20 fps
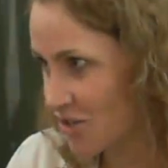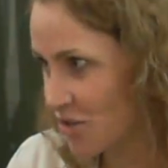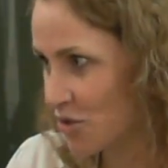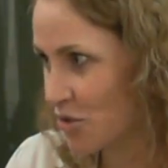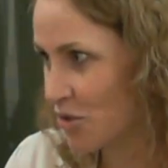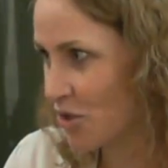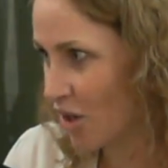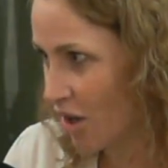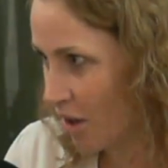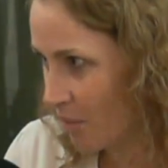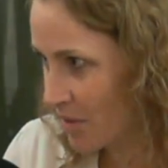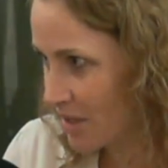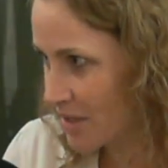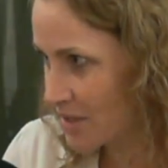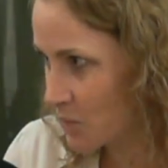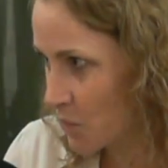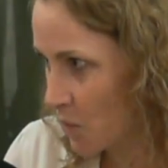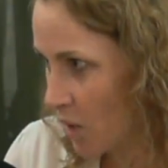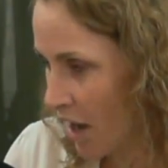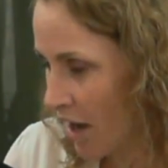2
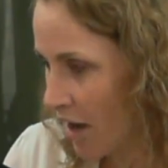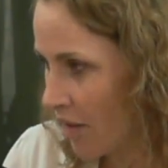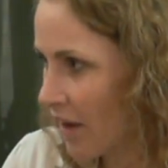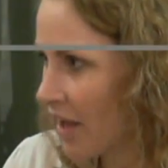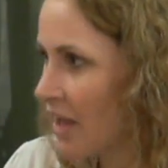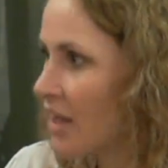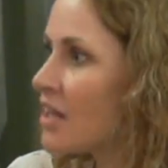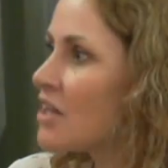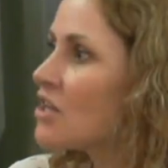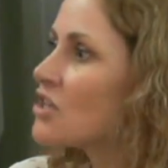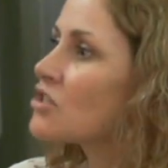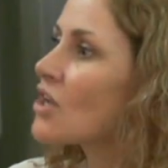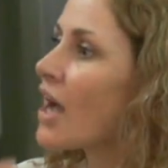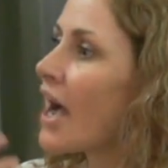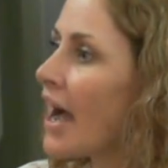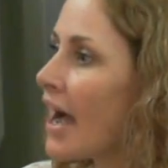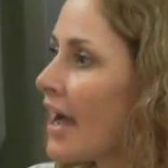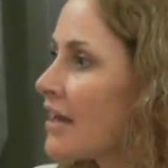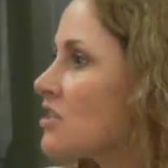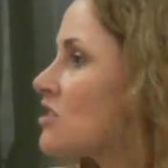kilometers per hour. So
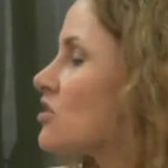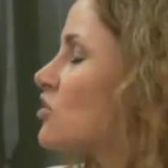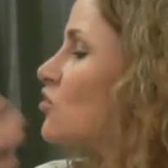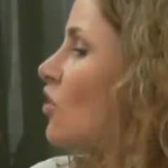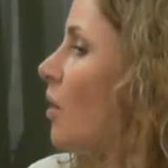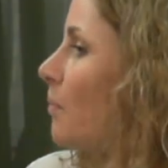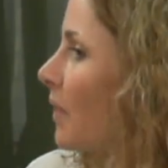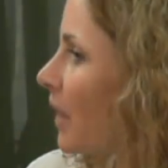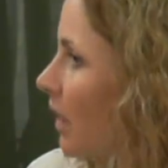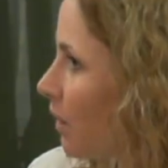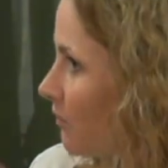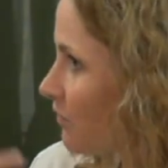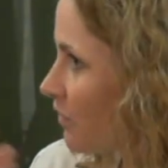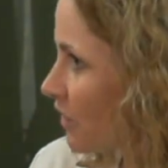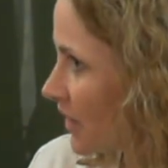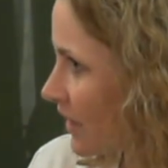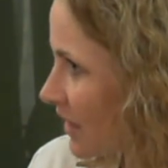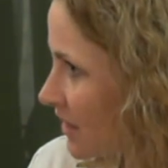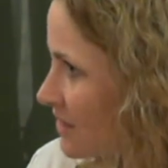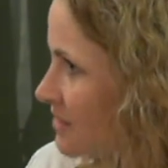I just drop
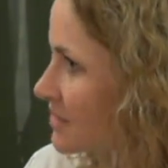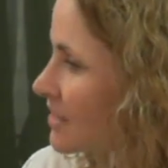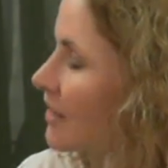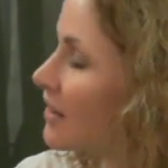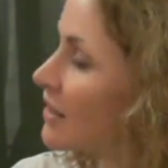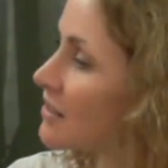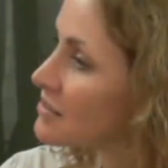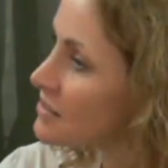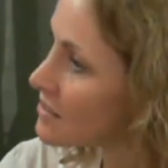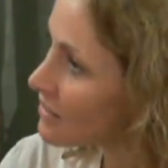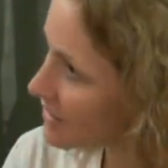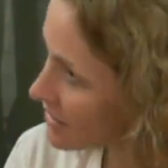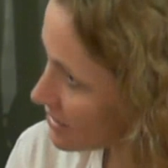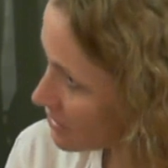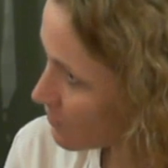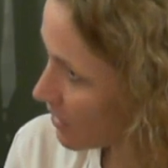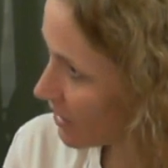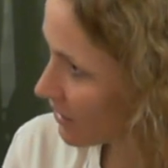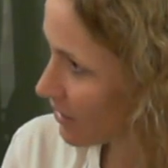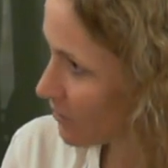helpful hints and then still
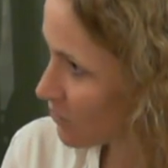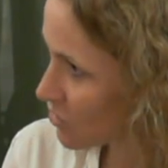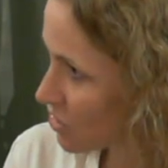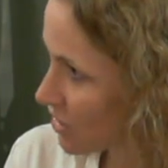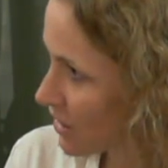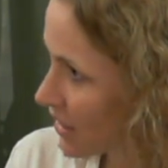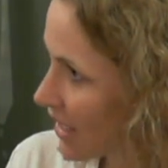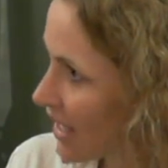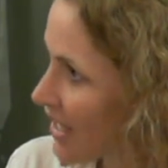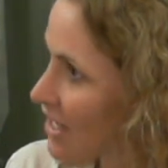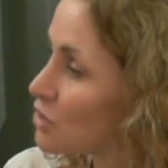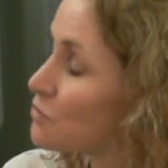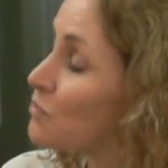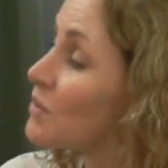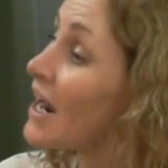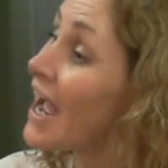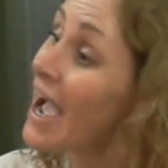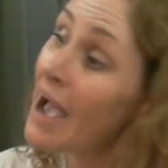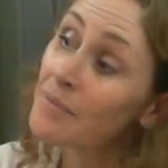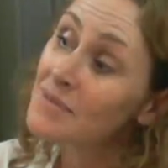expect them to engage,
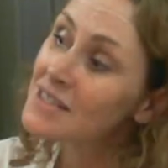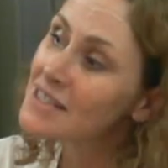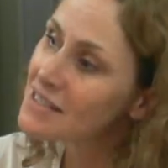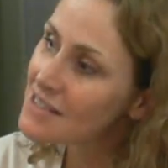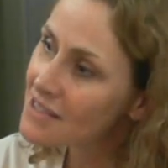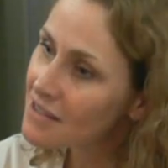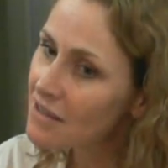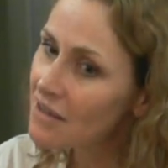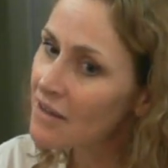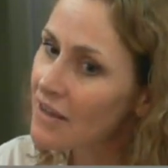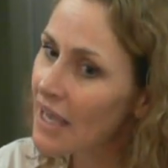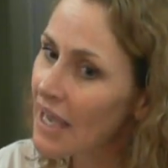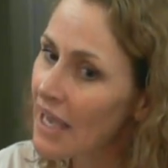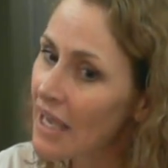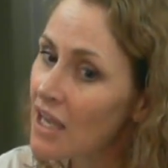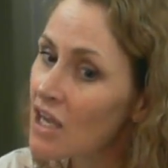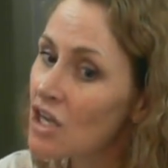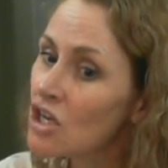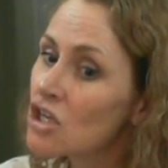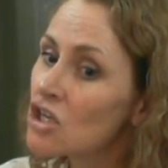but I'm still
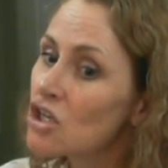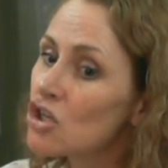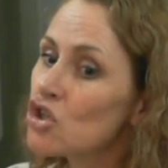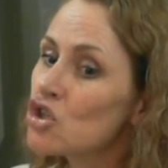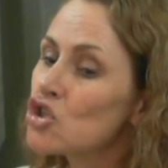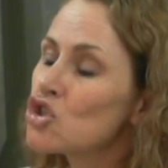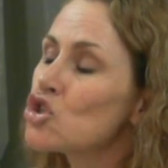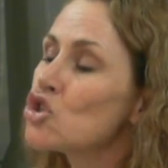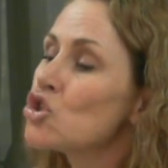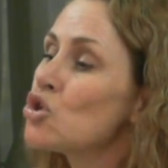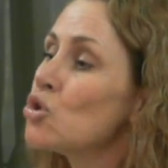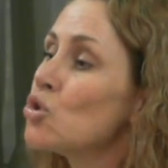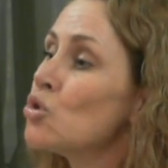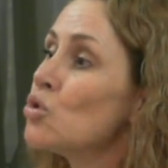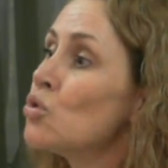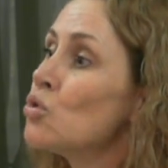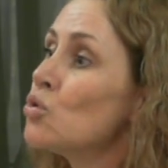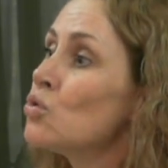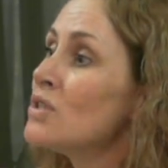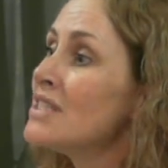there
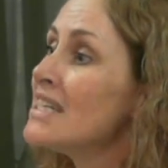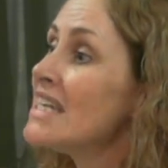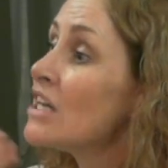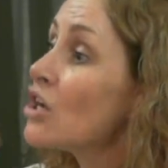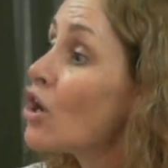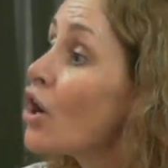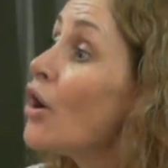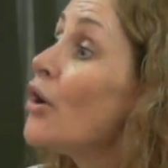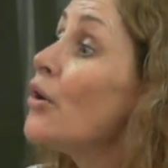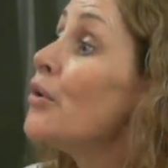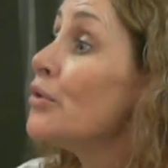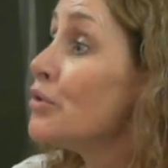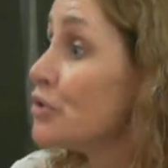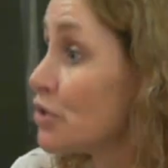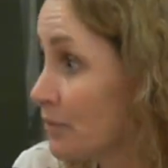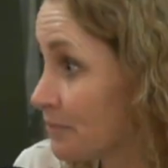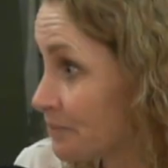to decode.